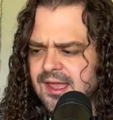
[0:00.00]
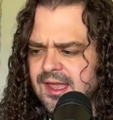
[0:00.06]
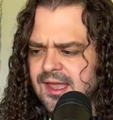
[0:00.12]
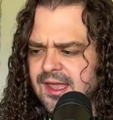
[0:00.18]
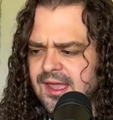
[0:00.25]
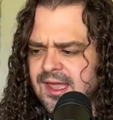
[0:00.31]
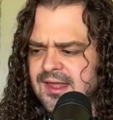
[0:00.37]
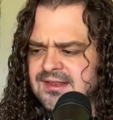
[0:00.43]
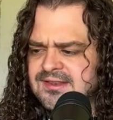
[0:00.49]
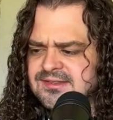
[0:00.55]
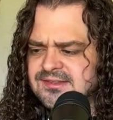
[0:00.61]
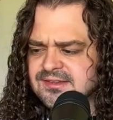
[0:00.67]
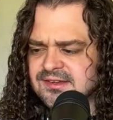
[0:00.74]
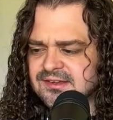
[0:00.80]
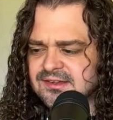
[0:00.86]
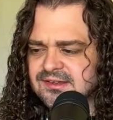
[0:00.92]
And
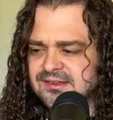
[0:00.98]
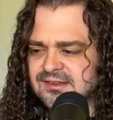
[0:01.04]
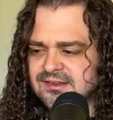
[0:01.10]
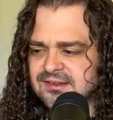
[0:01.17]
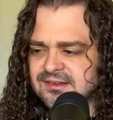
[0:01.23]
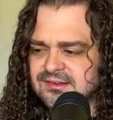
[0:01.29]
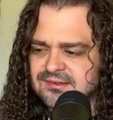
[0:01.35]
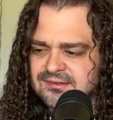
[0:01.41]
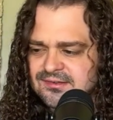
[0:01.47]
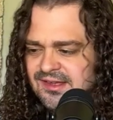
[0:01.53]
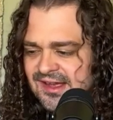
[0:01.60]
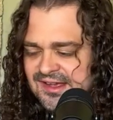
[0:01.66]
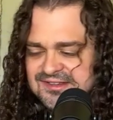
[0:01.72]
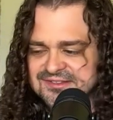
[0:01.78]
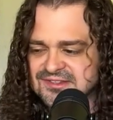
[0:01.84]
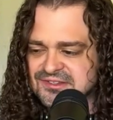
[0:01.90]

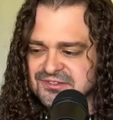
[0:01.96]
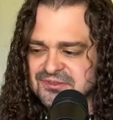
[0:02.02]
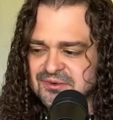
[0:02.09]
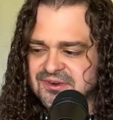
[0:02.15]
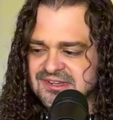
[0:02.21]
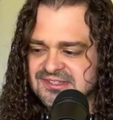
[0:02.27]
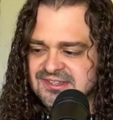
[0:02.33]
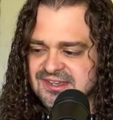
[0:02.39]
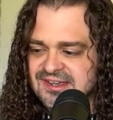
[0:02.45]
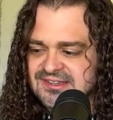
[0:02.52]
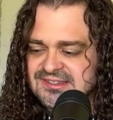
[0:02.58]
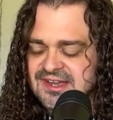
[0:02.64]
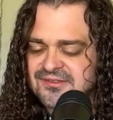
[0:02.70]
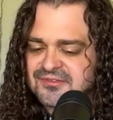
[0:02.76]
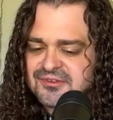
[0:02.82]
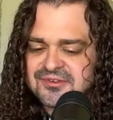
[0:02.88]
as the story says,
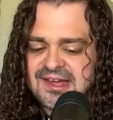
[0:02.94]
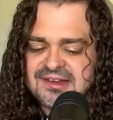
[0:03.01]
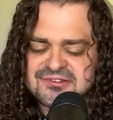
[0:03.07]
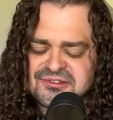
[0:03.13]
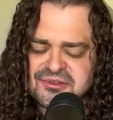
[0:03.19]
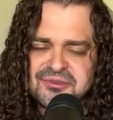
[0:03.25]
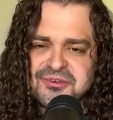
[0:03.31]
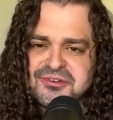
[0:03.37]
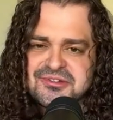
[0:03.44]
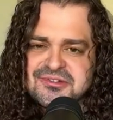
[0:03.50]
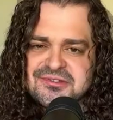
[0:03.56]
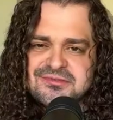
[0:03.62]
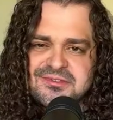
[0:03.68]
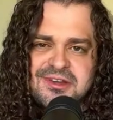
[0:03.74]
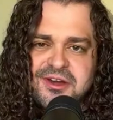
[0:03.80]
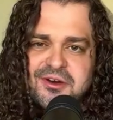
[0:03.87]
after that, so there's
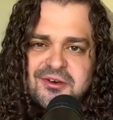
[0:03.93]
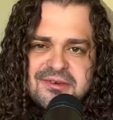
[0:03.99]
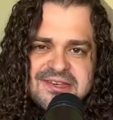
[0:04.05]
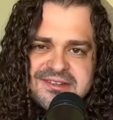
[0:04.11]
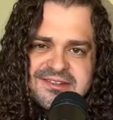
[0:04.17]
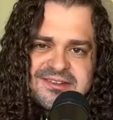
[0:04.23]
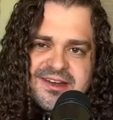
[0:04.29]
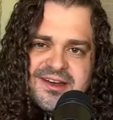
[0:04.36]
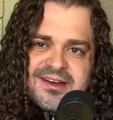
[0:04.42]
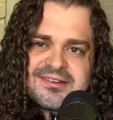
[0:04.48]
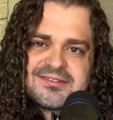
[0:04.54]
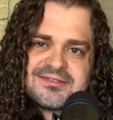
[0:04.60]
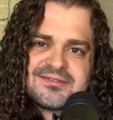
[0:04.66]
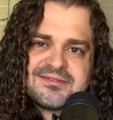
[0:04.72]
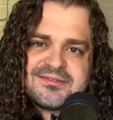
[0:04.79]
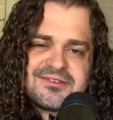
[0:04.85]

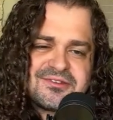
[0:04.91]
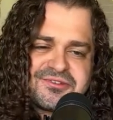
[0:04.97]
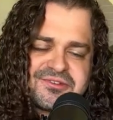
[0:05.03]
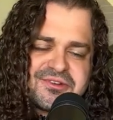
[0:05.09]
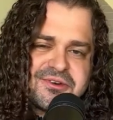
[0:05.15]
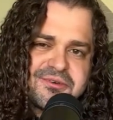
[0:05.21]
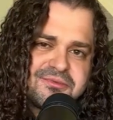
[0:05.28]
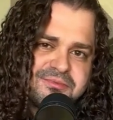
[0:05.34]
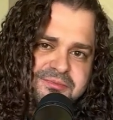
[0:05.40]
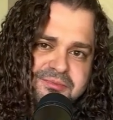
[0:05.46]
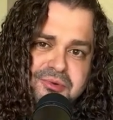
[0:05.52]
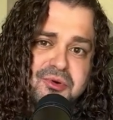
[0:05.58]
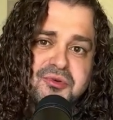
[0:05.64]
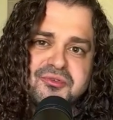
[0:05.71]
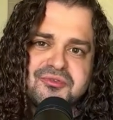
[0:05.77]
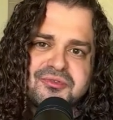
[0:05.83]
no
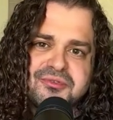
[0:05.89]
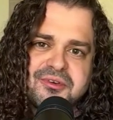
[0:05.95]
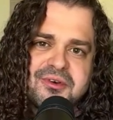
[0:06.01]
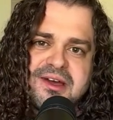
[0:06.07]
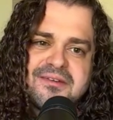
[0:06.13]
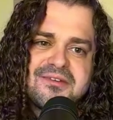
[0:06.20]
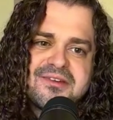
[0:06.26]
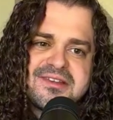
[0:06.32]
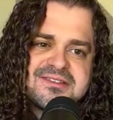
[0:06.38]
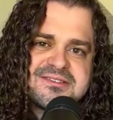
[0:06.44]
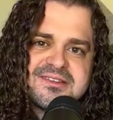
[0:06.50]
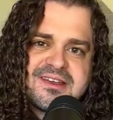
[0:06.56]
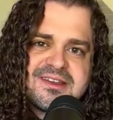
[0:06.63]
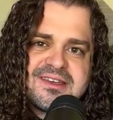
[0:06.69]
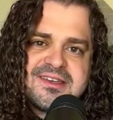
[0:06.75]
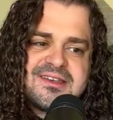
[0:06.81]
proof or evidence
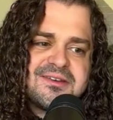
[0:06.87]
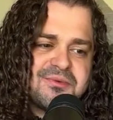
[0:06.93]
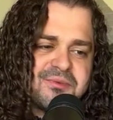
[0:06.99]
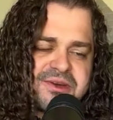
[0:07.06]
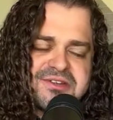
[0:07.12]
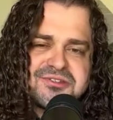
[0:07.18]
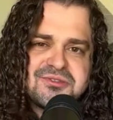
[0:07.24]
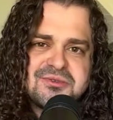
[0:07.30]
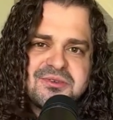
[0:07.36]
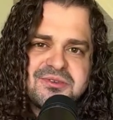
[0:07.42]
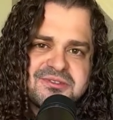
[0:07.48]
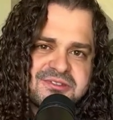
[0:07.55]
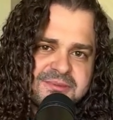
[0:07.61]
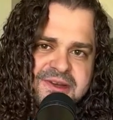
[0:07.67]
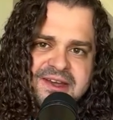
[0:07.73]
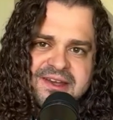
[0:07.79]
that he went to
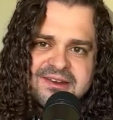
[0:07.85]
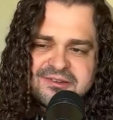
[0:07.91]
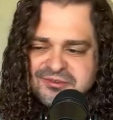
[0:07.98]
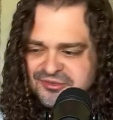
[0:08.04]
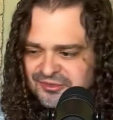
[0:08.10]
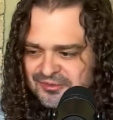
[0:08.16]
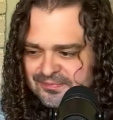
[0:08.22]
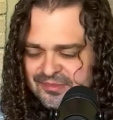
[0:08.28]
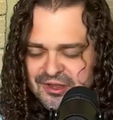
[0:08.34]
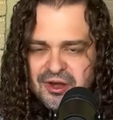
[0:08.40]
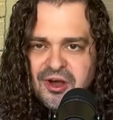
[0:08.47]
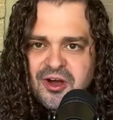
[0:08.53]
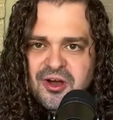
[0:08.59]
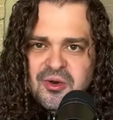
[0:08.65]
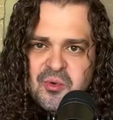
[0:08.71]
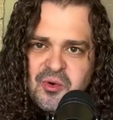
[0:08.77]
some kind of
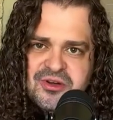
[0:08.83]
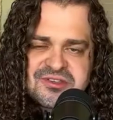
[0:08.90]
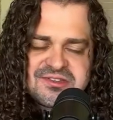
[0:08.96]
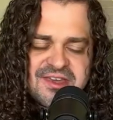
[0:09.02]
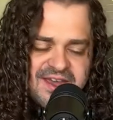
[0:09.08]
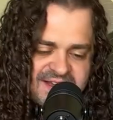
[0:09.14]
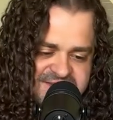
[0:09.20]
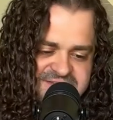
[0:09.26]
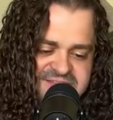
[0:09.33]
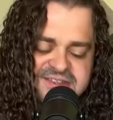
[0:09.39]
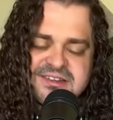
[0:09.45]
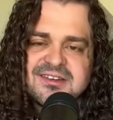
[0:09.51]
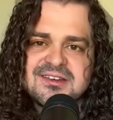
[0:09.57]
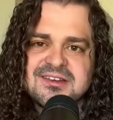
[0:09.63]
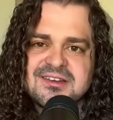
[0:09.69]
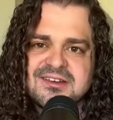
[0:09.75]
Hogwarts-esque
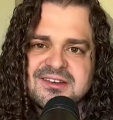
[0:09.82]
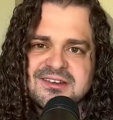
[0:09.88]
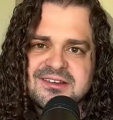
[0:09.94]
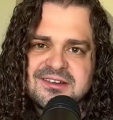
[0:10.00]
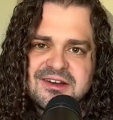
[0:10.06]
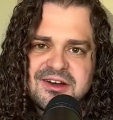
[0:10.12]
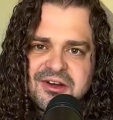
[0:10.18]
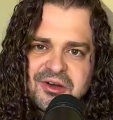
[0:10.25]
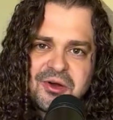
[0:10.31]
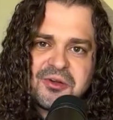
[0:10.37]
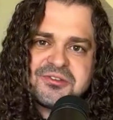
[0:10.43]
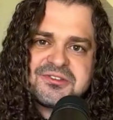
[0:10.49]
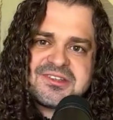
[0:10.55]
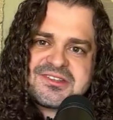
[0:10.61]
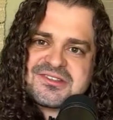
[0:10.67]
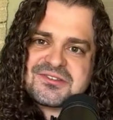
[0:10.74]

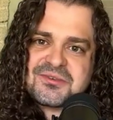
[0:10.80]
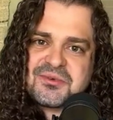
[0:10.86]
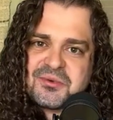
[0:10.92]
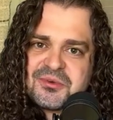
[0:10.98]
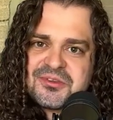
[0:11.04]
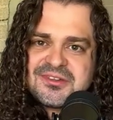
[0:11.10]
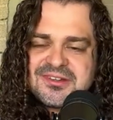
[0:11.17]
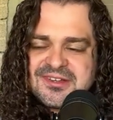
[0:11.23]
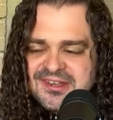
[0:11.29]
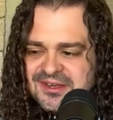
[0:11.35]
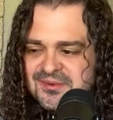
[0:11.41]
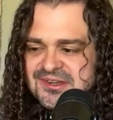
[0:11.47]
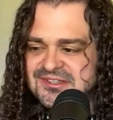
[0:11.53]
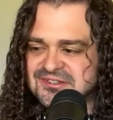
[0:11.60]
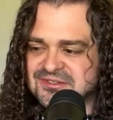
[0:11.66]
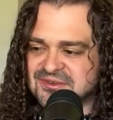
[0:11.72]
occultist school. He
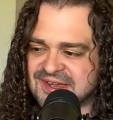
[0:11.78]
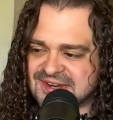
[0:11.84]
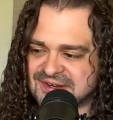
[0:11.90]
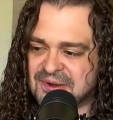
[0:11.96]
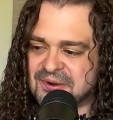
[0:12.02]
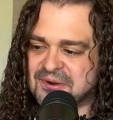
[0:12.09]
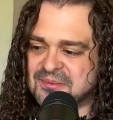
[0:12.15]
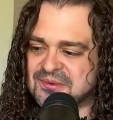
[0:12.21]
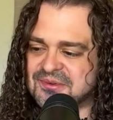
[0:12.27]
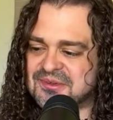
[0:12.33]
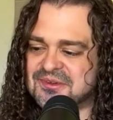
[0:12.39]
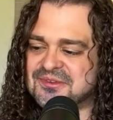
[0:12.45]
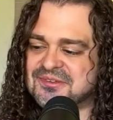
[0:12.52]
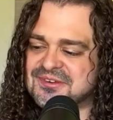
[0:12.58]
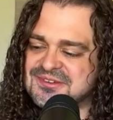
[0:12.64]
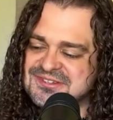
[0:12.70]
went to a notable
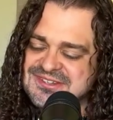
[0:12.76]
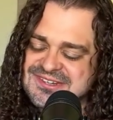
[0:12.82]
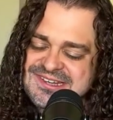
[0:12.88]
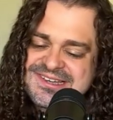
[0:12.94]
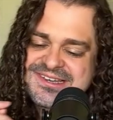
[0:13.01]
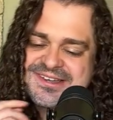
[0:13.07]
university.